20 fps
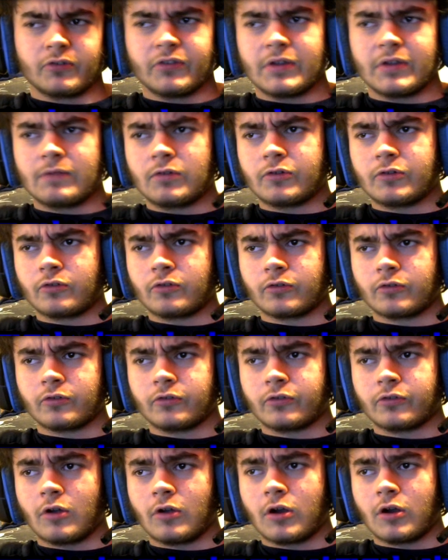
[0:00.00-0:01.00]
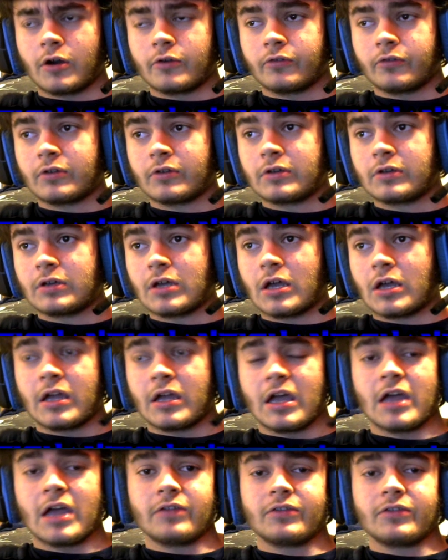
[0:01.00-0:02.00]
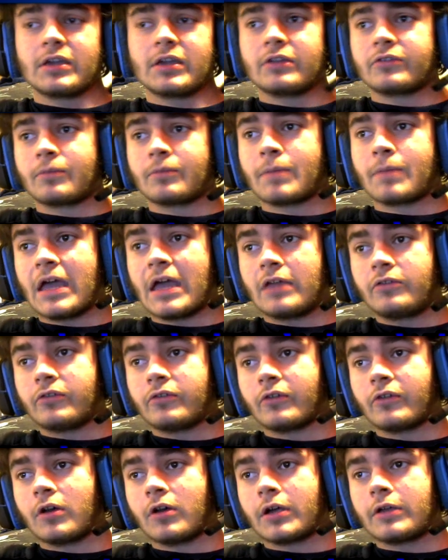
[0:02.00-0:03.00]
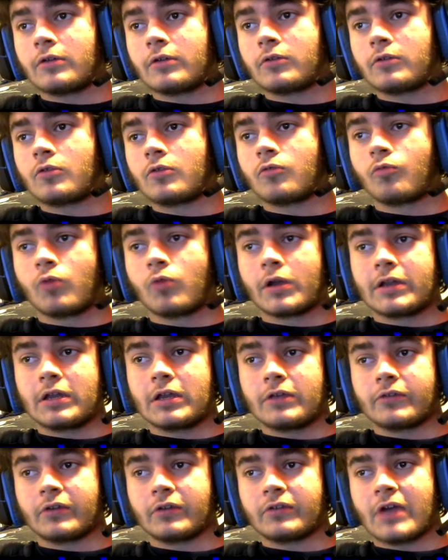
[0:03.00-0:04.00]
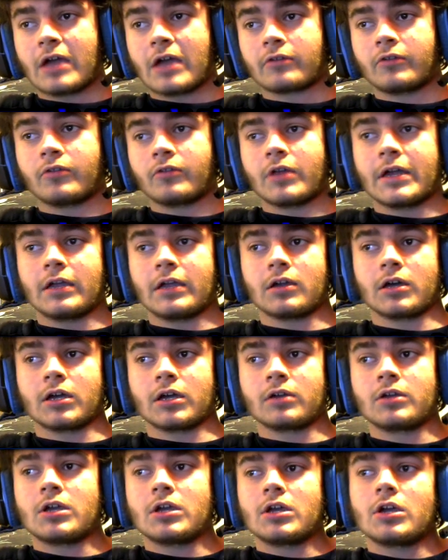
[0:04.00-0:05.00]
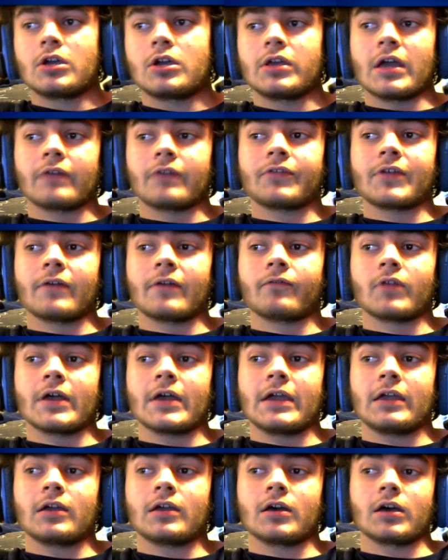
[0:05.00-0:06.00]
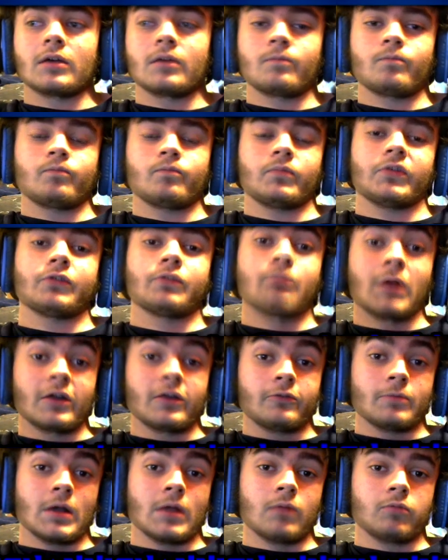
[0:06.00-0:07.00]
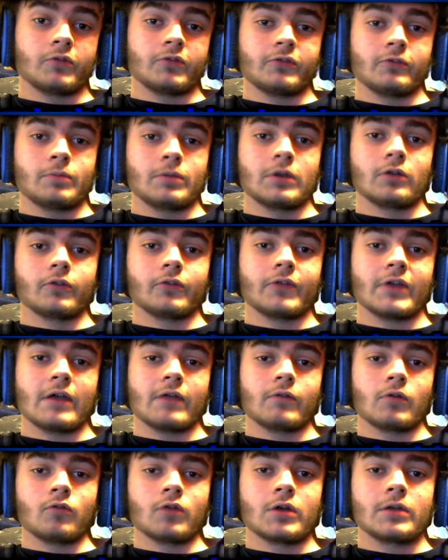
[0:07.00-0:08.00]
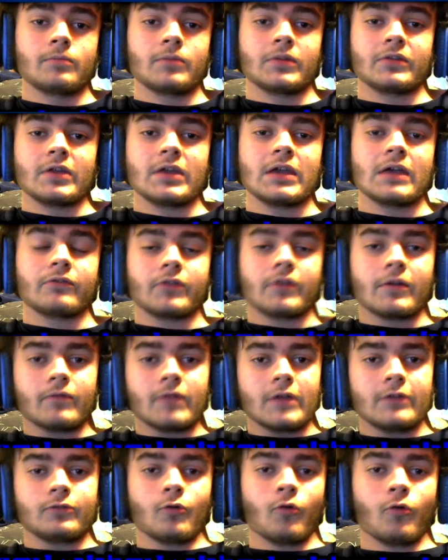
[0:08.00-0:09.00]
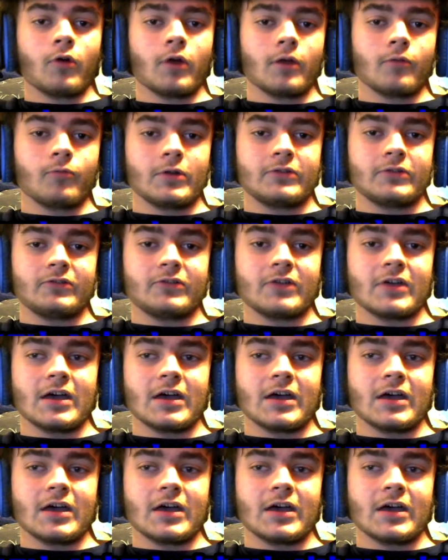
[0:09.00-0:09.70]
TV shows are stars. I think it depends on what it is exactly. Like, you have stuff like SpongeBob, which appeals to everyone, but then you have stuff like Dora, which